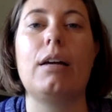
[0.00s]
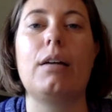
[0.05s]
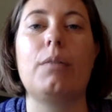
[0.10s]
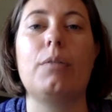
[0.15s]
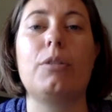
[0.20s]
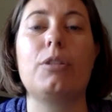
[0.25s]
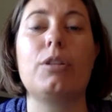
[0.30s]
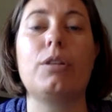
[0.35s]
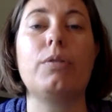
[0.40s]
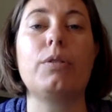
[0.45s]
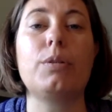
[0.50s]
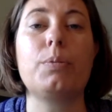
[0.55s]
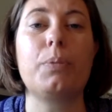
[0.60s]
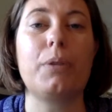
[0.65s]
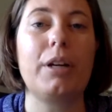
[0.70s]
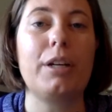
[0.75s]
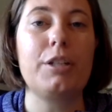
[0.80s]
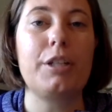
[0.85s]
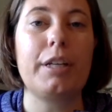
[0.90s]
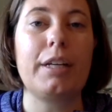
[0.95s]
service
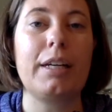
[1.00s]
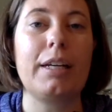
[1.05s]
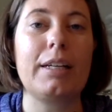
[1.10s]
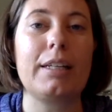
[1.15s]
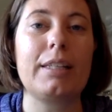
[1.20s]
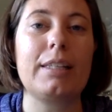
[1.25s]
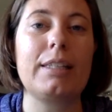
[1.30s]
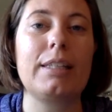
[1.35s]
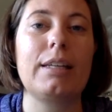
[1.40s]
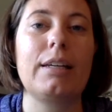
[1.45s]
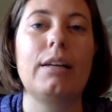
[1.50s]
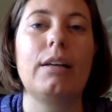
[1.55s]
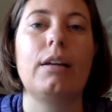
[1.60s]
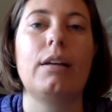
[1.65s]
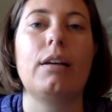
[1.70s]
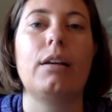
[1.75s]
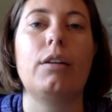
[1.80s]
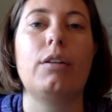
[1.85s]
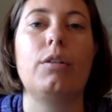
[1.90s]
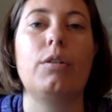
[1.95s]
projects.
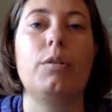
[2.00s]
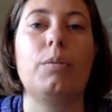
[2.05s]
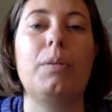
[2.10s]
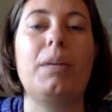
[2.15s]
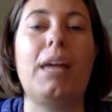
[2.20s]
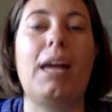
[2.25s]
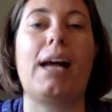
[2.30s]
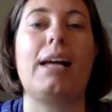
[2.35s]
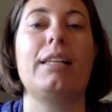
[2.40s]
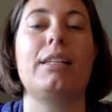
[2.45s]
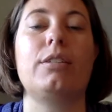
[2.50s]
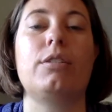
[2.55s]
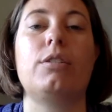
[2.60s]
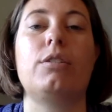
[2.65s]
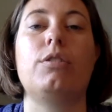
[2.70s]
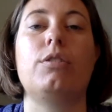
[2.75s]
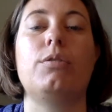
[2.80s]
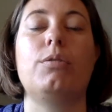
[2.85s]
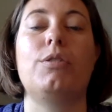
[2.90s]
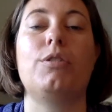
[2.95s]
You'll be asked to
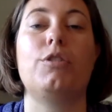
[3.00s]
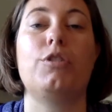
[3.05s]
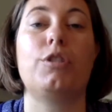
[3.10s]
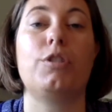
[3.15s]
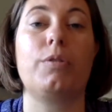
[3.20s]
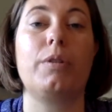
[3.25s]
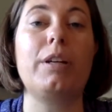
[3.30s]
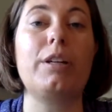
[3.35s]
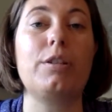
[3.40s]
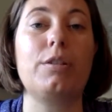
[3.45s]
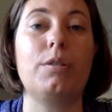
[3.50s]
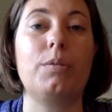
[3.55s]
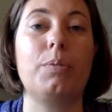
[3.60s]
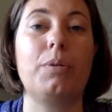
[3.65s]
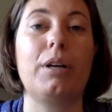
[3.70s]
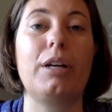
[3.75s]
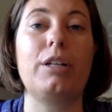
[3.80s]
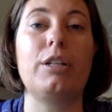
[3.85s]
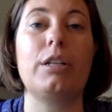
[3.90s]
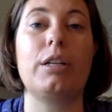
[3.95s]
do intergenerational
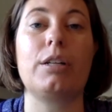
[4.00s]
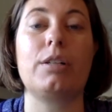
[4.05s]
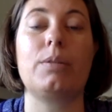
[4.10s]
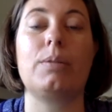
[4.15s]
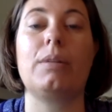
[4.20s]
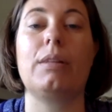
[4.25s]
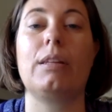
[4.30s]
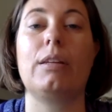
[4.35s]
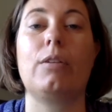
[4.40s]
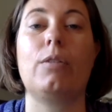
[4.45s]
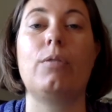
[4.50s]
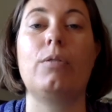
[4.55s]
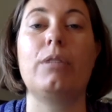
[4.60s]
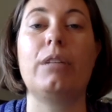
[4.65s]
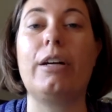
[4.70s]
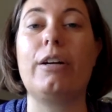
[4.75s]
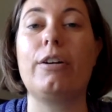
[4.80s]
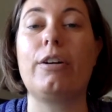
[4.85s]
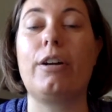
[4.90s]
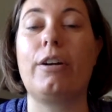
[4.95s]
projects with the whole
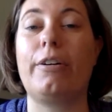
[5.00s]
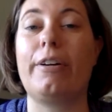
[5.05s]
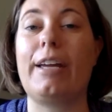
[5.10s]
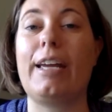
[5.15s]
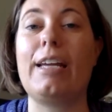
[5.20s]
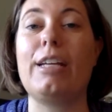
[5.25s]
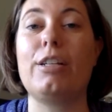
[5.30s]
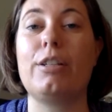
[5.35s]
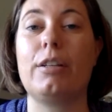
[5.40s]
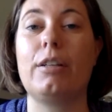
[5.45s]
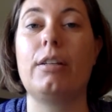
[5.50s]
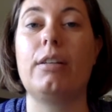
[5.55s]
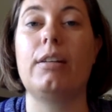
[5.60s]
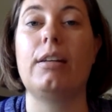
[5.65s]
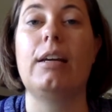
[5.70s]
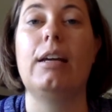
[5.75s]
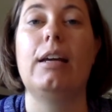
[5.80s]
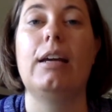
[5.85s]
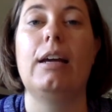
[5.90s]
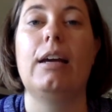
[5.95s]
entire congregation.
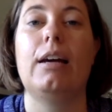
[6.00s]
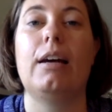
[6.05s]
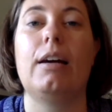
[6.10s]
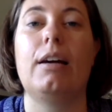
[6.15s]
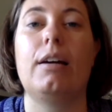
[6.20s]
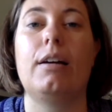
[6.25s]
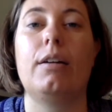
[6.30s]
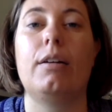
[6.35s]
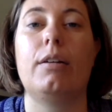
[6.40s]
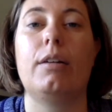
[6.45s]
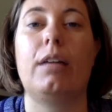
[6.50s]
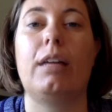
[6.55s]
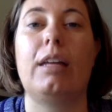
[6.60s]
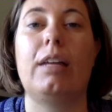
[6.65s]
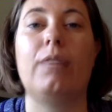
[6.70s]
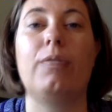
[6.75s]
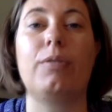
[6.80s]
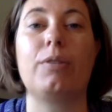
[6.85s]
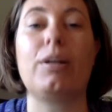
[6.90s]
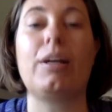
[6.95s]
And
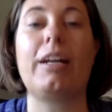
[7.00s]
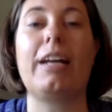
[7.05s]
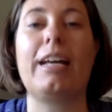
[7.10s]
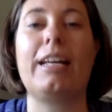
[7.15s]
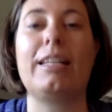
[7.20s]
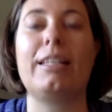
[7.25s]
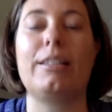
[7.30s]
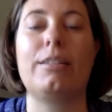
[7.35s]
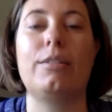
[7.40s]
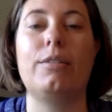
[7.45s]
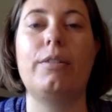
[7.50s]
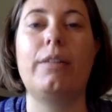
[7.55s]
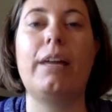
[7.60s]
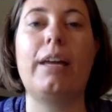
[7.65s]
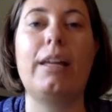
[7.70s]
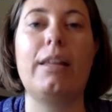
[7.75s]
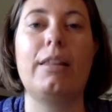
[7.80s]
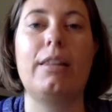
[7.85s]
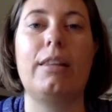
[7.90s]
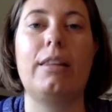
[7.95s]
if you're not asked to do
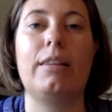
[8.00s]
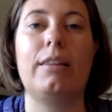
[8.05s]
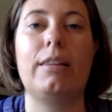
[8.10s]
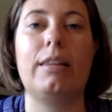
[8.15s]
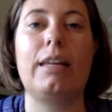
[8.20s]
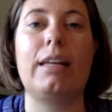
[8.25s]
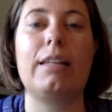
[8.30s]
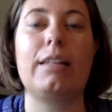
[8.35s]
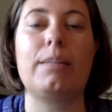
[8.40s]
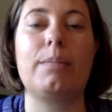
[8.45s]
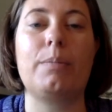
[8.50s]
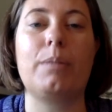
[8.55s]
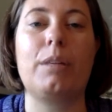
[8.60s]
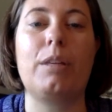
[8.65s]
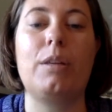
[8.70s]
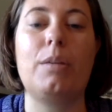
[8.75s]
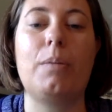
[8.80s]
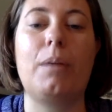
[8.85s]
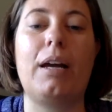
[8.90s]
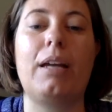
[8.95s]
that, then that's something
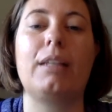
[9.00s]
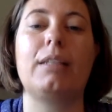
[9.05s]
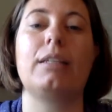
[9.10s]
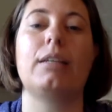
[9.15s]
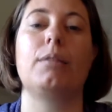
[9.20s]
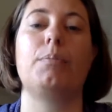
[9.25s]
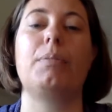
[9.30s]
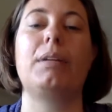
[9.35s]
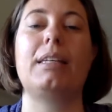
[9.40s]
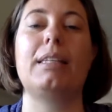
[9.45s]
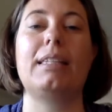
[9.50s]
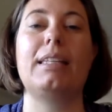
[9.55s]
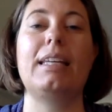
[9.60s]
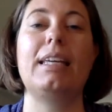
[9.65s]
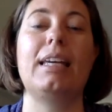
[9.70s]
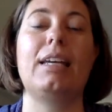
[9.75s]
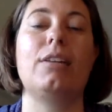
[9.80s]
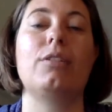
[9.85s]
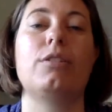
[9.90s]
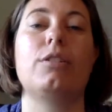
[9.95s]
you might be
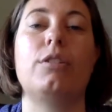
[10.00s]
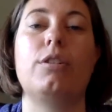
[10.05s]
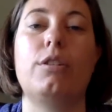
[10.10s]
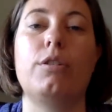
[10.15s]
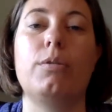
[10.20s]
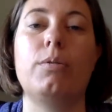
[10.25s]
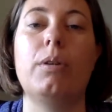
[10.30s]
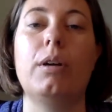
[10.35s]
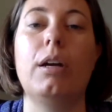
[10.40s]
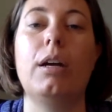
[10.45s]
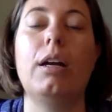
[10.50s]
seeking to do.